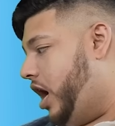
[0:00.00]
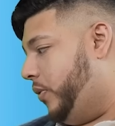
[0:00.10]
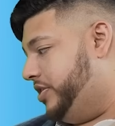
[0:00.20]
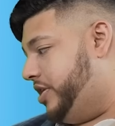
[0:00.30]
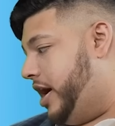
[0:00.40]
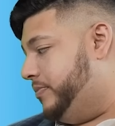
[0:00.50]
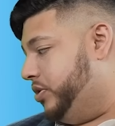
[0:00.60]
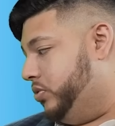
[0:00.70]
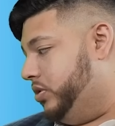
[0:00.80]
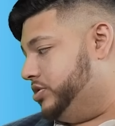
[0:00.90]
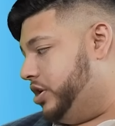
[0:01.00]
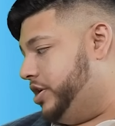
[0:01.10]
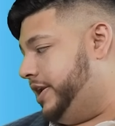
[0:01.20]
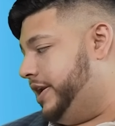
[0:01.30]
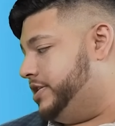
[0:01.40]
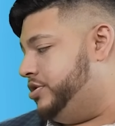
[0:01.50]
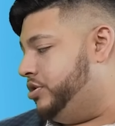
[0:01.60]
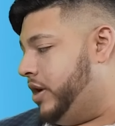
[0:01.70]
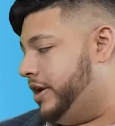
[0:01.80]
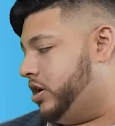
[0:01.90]
With them, the rules are you can get 2
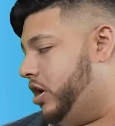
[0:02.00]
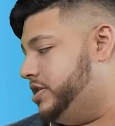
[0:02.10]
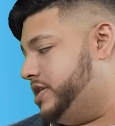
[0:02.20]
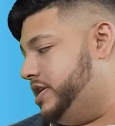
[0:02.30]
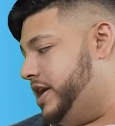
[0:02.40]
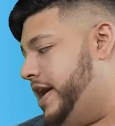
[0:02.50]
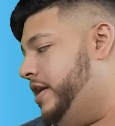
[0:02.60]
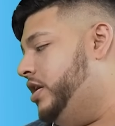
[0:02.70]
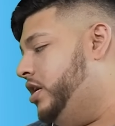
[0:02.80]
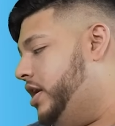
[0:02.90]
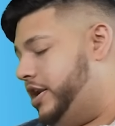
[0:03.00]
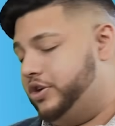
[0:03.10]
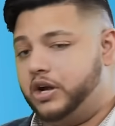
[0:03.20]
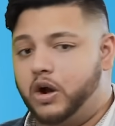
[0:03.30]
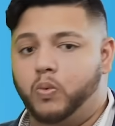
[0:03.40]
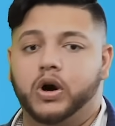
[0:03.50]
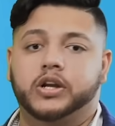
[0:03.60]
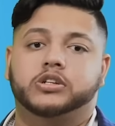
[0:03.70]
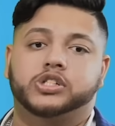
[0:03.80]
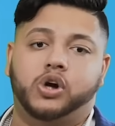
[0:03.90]
credit cards in a day, and you can get
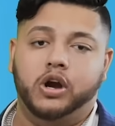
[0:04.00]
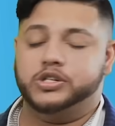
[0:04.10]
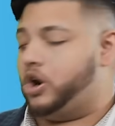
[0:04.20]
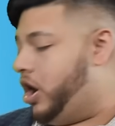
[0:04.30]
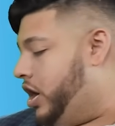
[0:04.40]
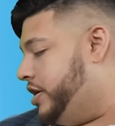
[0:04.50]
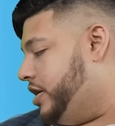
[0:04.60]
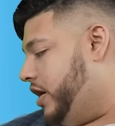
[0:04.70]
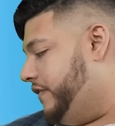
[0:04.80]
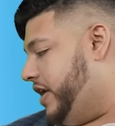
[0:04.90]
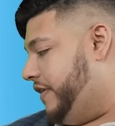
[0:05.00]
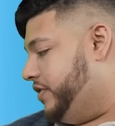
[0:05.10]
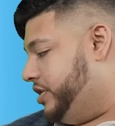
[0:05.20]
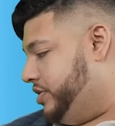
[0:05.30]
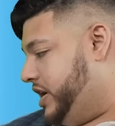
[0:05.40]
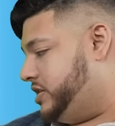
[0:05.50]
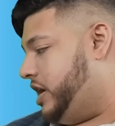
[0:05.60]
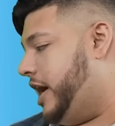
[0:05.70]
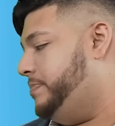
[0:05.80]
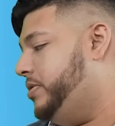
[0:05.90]
1 charge card of every unique
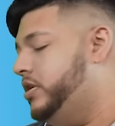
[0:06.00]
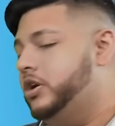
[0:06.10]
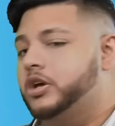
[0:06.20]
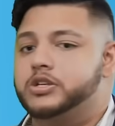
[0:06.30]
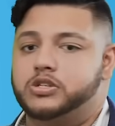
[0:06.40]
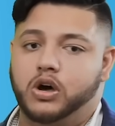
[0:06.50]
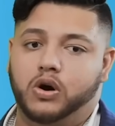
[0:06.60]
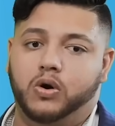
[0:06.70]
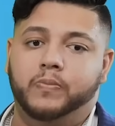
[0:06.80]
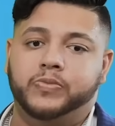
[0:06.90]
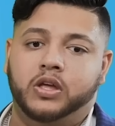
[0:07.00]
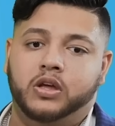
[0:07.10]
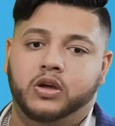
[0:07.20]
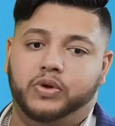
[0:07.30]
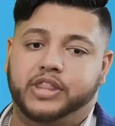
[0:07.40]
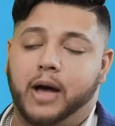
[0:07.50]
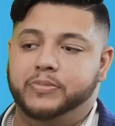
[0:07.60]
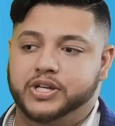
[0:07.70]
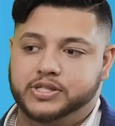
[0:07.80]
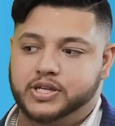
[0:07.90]
type. So what that
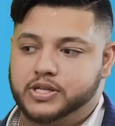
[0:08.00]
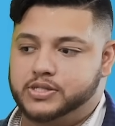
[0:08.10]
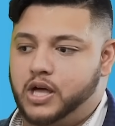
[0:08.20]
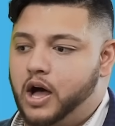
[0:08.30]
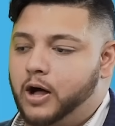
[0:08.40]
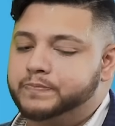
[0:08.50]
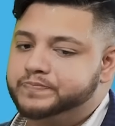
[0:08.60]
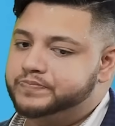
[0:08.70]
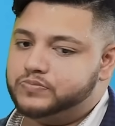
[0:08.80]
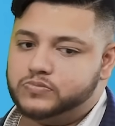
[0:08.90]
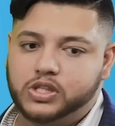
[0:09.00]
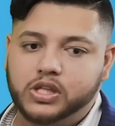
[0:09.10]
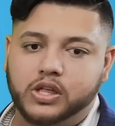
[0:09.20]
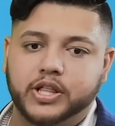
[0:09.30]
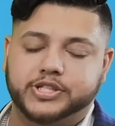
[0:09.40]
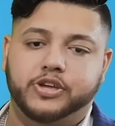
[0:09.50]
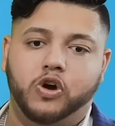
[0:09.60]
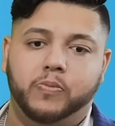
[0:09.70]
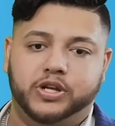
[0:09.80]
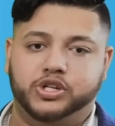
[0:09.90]
means is, let's say
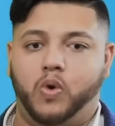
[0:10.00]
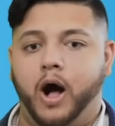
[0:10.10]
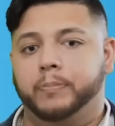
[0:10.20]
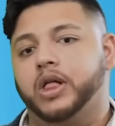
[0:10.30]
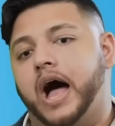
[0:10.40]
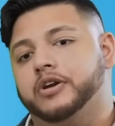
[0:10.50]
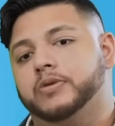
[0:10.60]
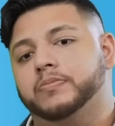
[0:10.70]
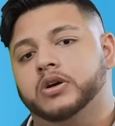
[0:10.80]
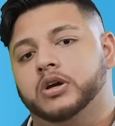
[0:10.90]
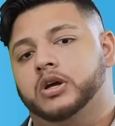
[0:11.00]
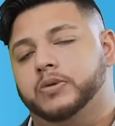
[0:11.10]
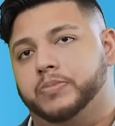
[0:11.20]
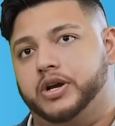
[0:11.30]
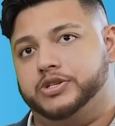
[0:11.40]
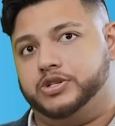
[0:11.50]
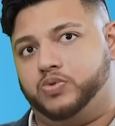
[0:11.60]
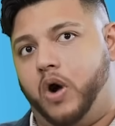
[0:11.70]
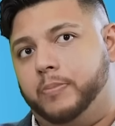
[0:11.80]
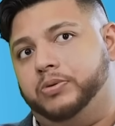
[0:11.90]
you open a Schwab Platinum. Because
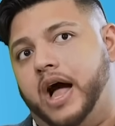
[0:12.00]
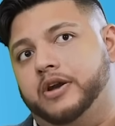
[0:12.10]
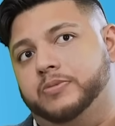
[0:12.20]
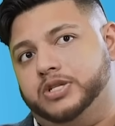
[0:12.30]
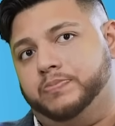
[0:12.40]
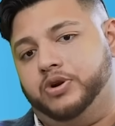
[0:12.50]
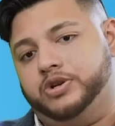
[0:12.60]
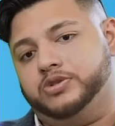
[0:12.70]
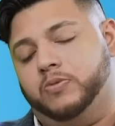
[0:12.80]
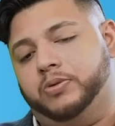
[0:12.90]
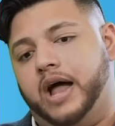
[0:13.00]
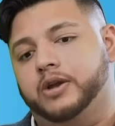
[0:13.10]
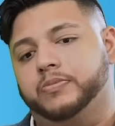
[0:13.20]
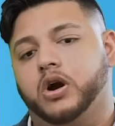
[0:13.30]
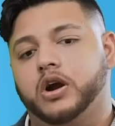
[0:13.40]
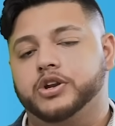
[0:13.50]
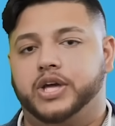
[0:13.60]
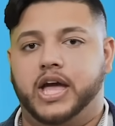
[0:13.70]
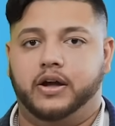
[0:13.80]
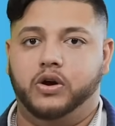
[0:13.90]
Schwab Platinum is a personal platinum card, you
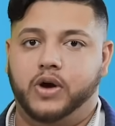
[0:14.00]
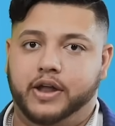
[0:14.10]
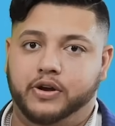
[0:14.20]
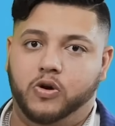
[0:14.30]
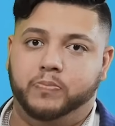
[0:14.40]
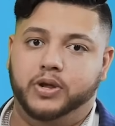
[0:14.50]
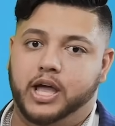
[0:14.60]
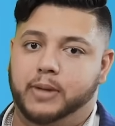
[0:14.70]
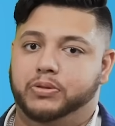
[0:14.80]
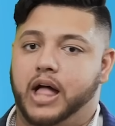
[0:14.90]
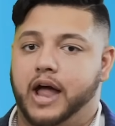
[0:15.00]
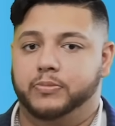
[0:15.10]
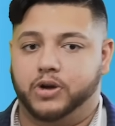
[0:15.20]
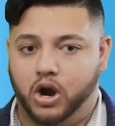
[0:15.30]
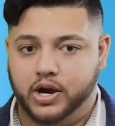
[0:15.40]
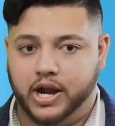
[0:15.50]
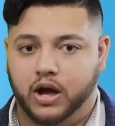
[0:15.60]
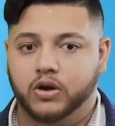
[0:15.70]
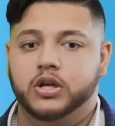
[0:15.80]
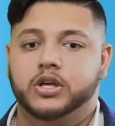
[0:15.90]
can't go ahead and open a platinum card
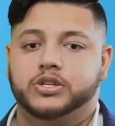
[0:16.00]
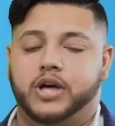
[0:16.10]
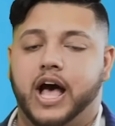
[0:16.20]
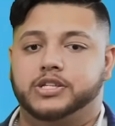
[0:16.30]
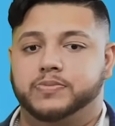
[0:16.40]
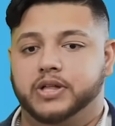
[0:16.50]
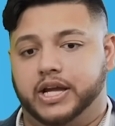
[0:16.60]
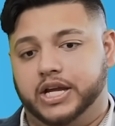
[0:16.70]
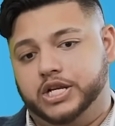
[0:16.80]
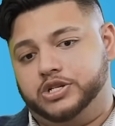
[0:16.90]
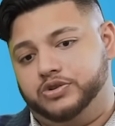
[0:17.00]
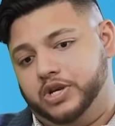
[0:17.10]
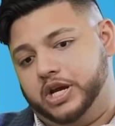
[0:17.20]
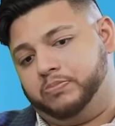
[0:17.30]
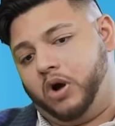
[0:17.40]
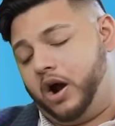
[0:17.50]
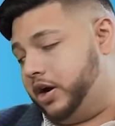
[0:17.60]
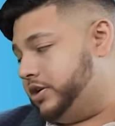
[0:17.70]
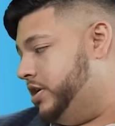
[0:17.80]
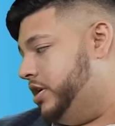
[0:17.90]
now. So it has to be like each unique
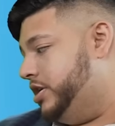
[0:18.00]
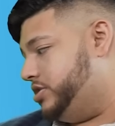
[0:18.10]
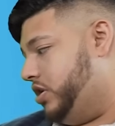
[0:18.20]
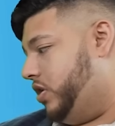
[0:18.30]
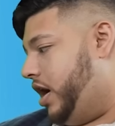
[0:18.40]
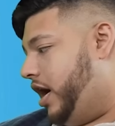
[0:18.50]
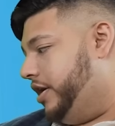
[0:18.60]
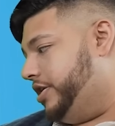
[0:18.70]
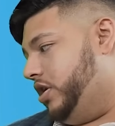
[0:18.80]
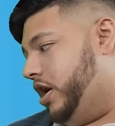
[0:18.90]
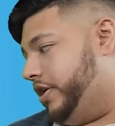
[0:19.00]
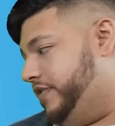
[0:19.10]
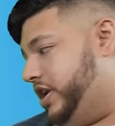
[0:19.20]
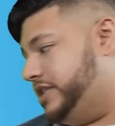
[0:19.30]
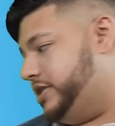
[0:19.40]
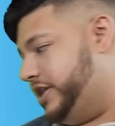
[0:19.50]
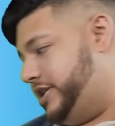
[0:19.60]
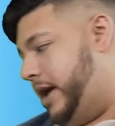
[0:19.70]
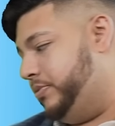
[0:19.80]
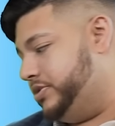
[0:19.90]
product. So I'll give you guys an
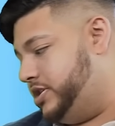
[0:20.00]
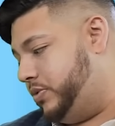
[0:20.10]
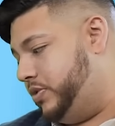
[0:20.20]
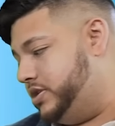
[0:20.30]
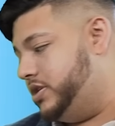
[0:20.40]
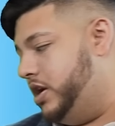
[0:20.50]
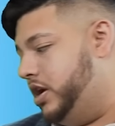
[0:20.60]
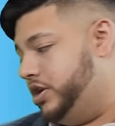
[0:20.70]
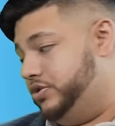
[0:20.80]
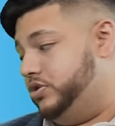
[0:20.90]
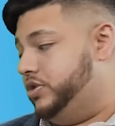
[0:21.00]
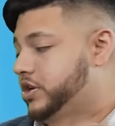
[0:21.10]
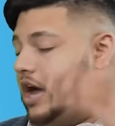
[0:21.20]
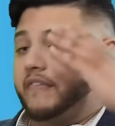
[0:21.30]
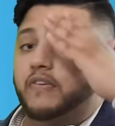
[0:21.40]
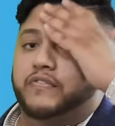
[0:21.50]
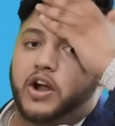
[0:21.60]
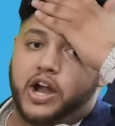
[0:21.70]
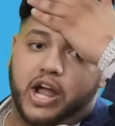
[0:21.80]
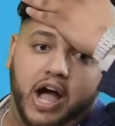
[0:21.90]
example sequence. You do need to have a
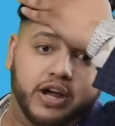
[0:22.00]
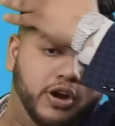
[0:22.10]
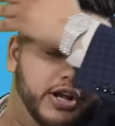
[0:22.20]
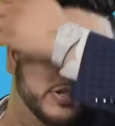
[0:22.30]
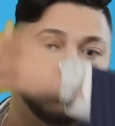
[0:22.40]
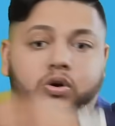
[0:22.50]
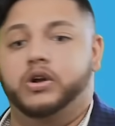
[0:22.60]
very high credit score